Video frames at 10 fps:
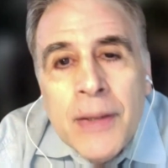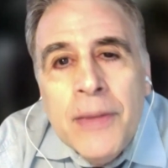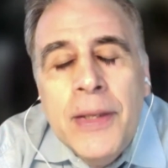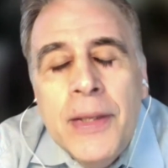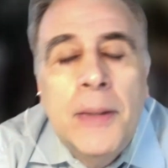
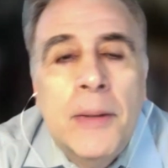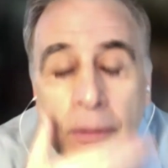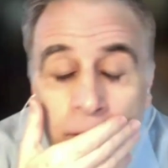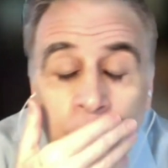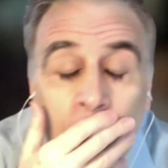the
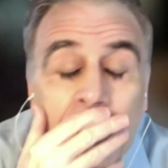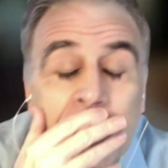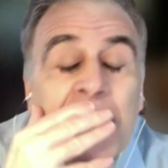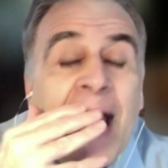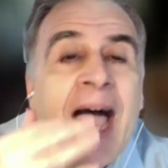
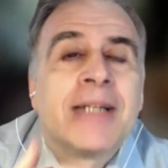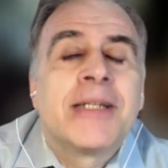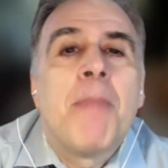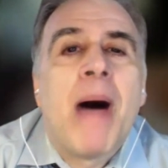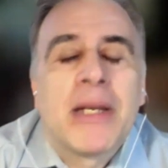fraudster
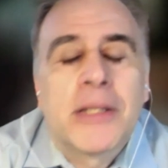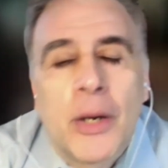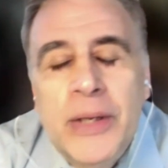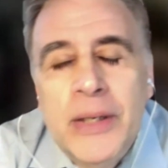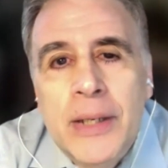has a
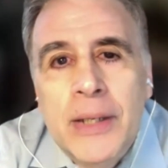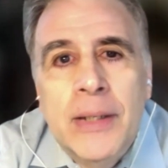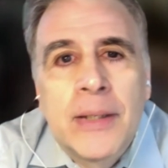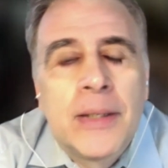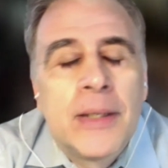monetary need.
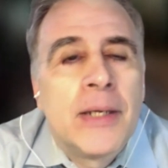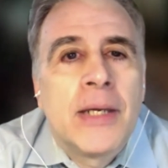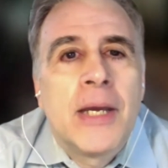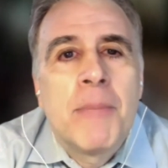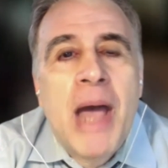
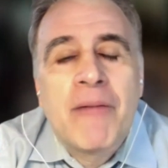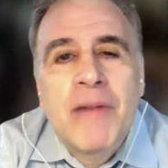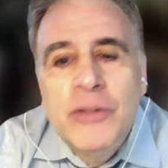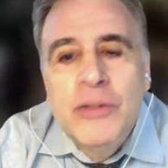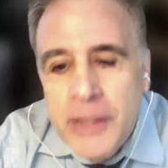He may have
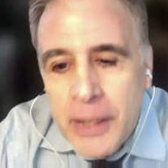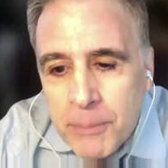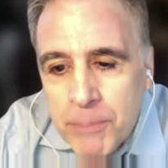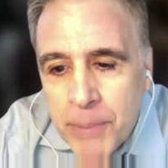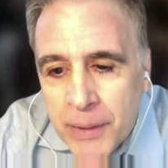
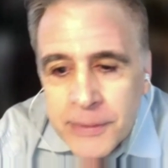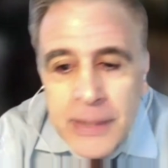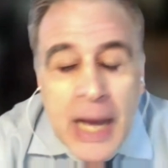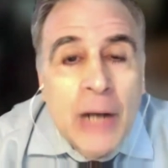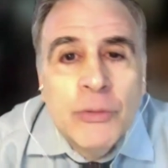outstanding bills,
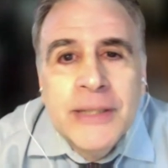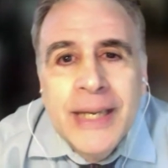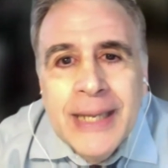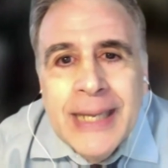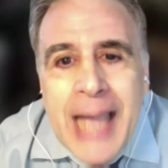
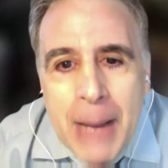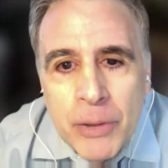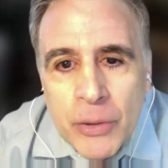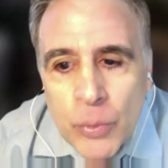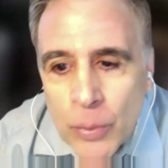outstanding
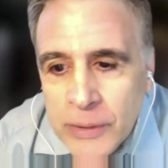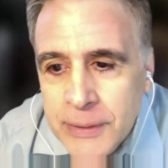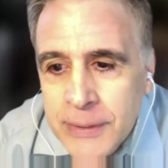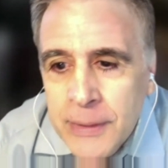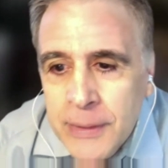gambling
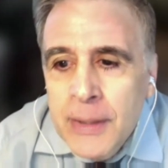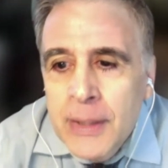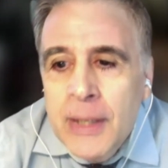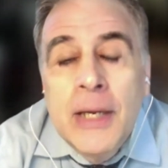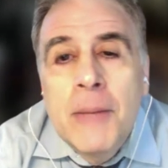losses.
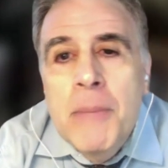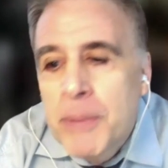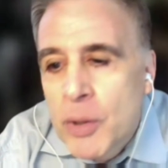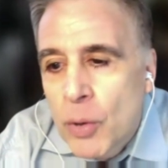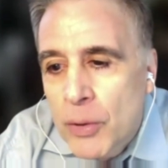He may
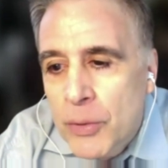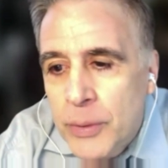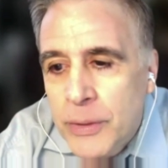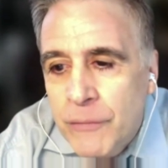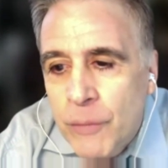be going through
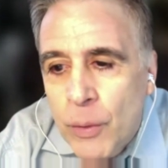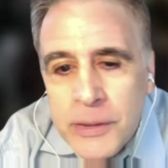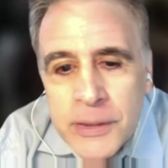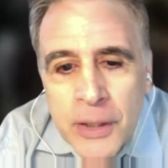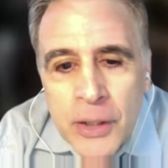a
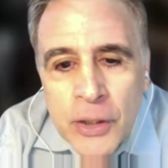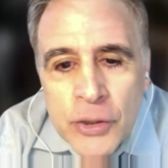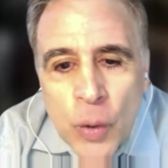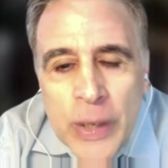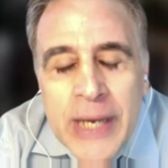divorce.
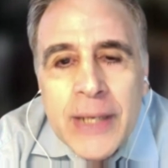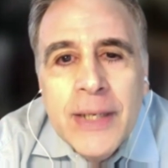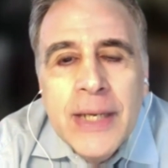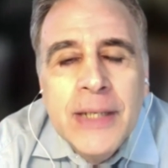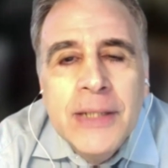So he
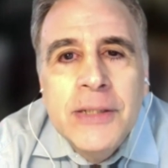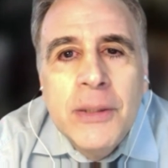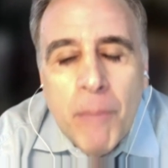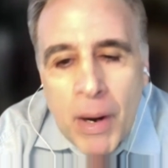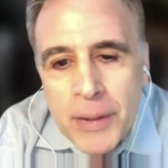needs
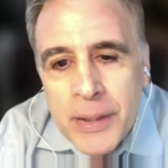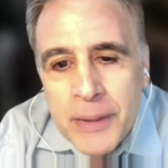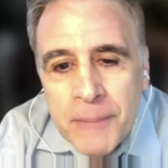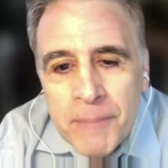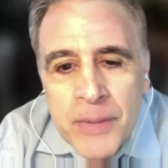money.
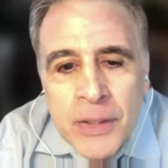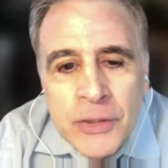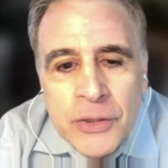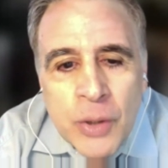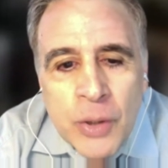
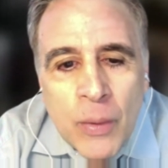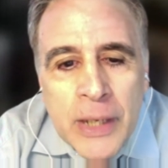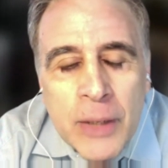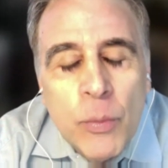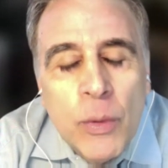So
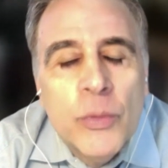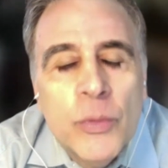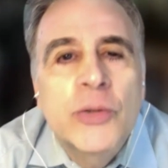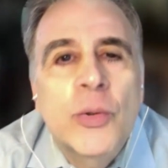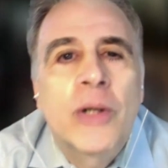he will
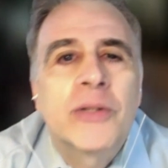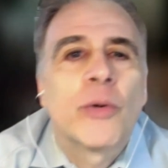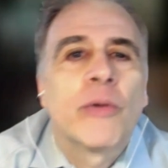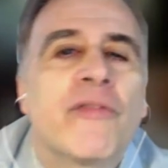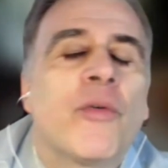resort to
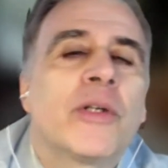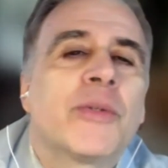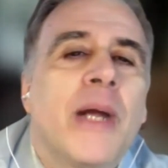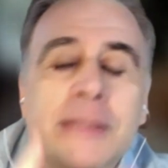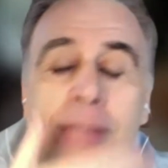fraud
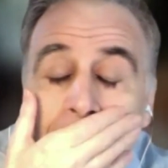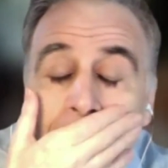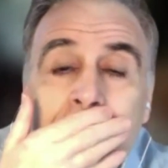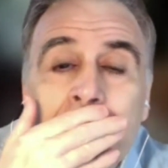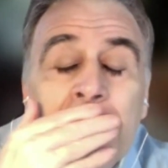
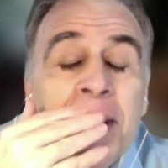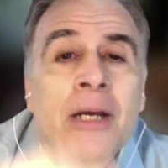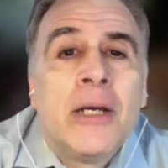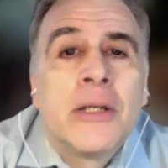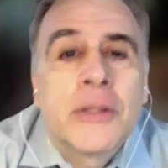transaction
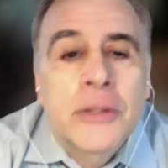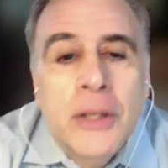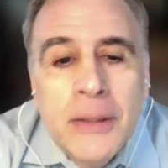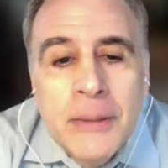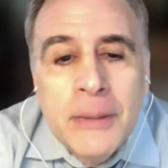
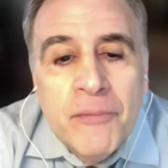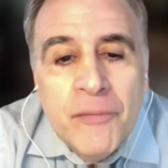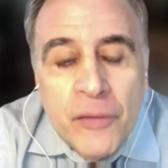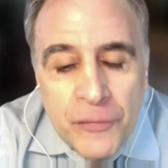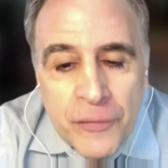to
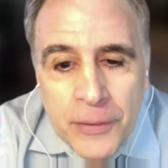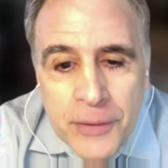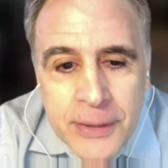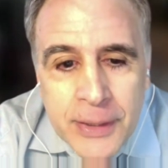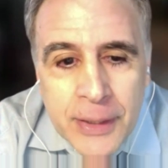fulfill
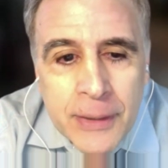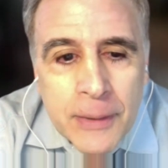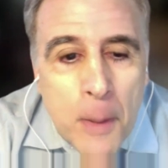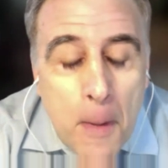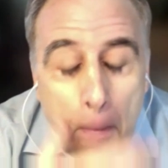this need.
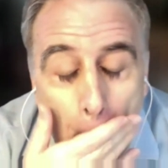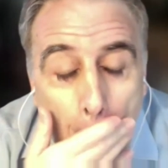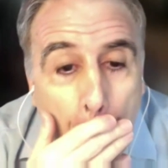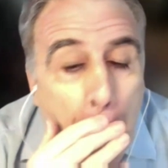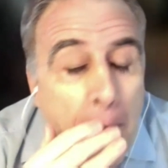
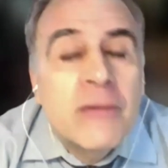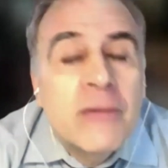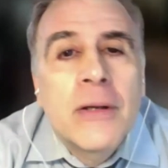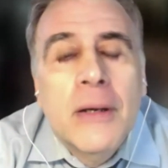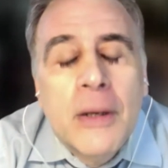
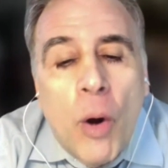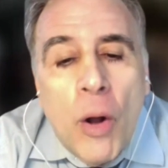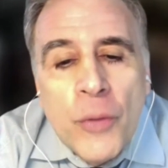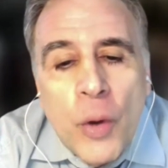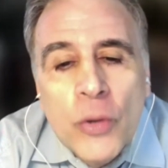
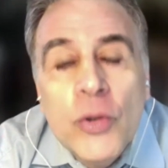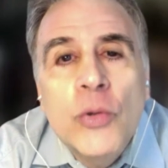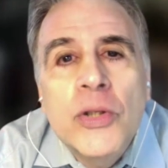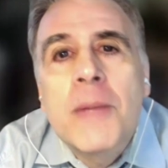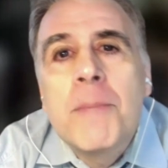Although
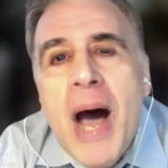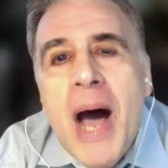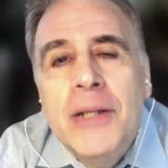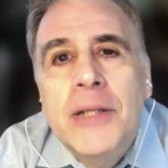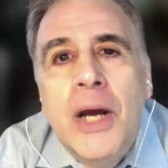usually
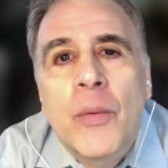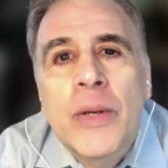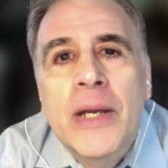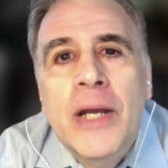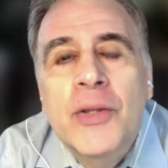
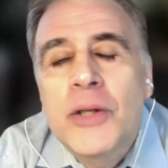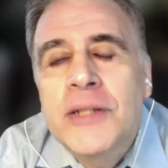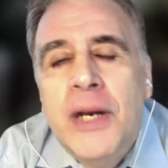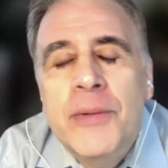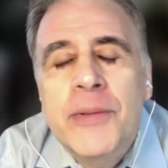monetary, it
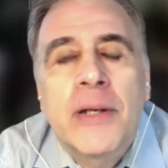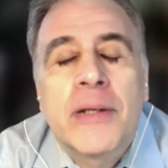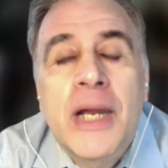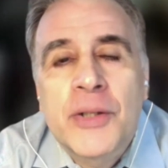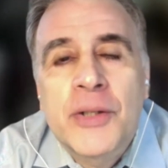doesn't
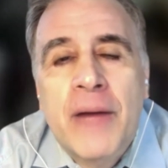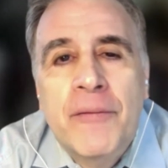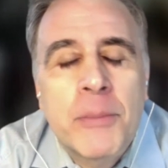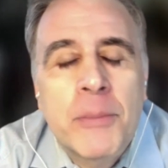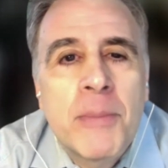necessarily
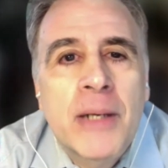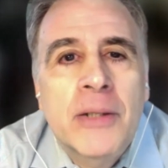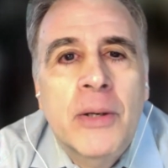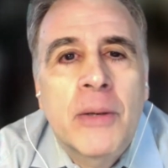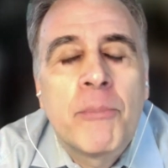have to be
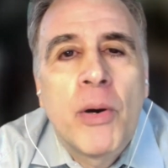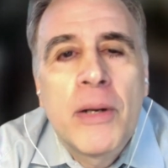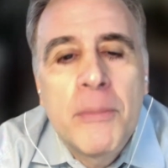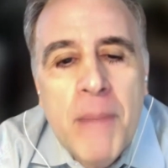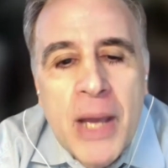monetary.
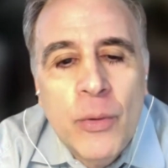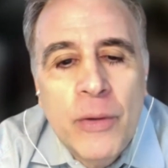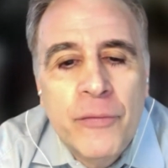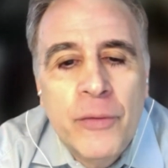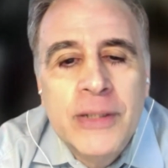Bernie
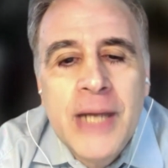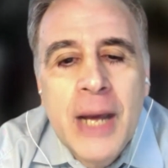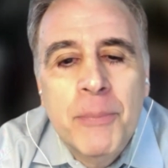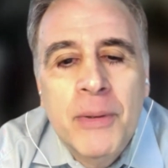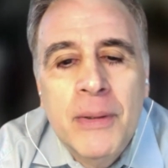Madoff, for
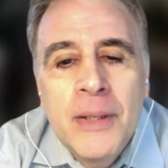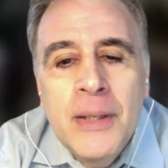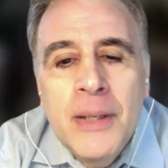example,